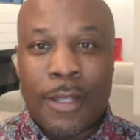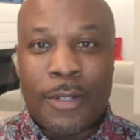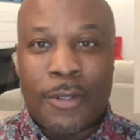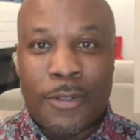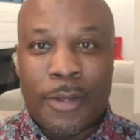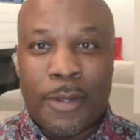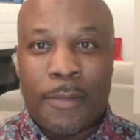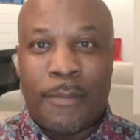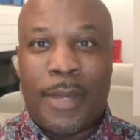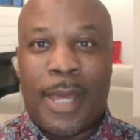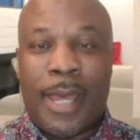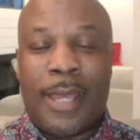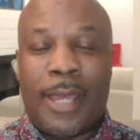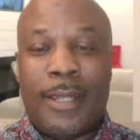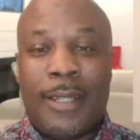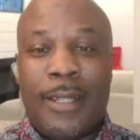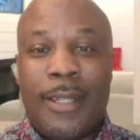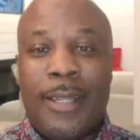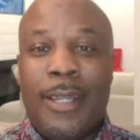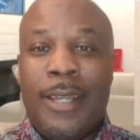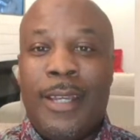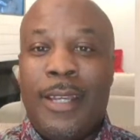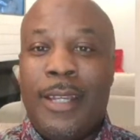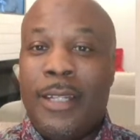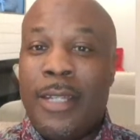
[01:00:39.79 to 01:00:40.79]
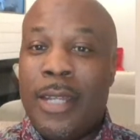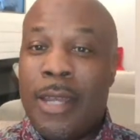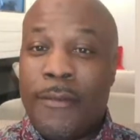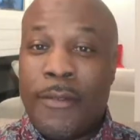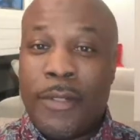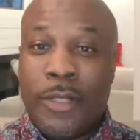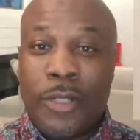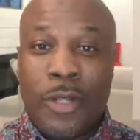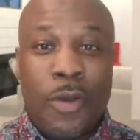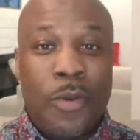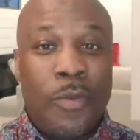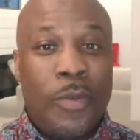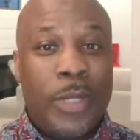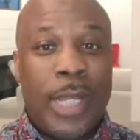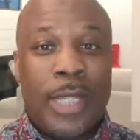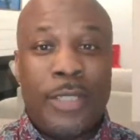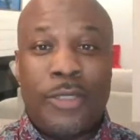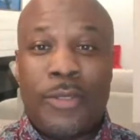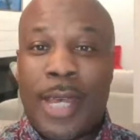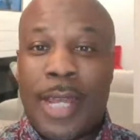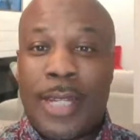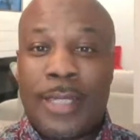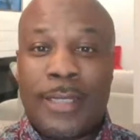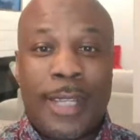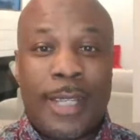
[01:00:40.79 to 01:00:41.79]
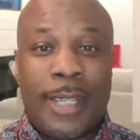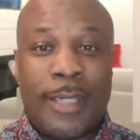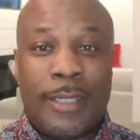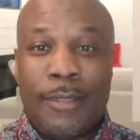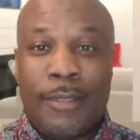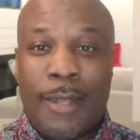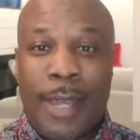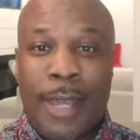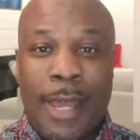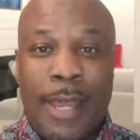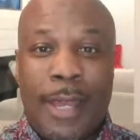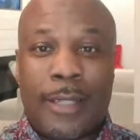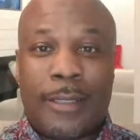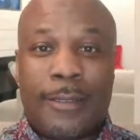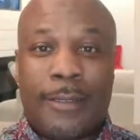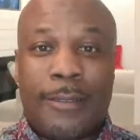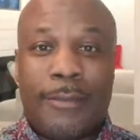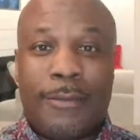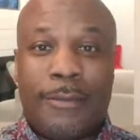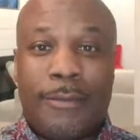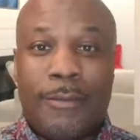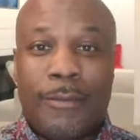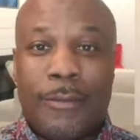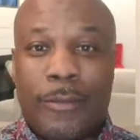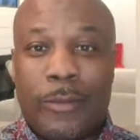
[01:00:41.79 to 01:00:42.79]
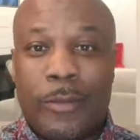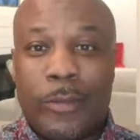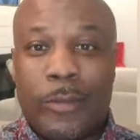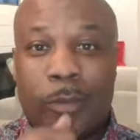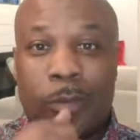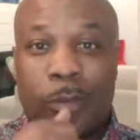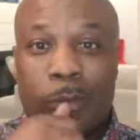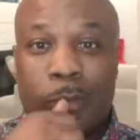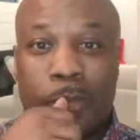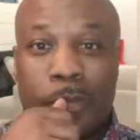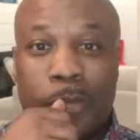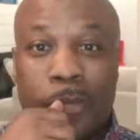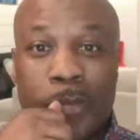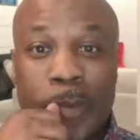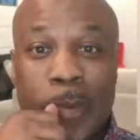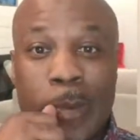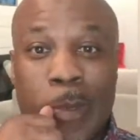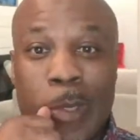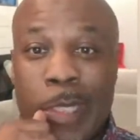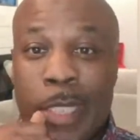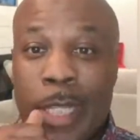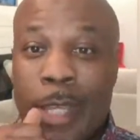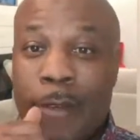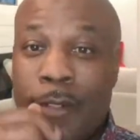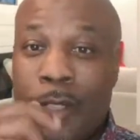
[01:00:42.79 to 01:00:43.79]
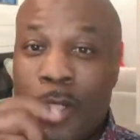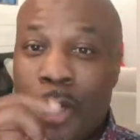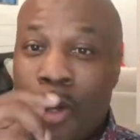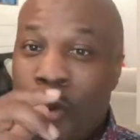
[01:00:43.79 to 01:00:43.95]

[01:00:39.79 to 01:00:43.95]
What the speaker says: Sometimes them players have a target on the back. Never know when they try to take you out.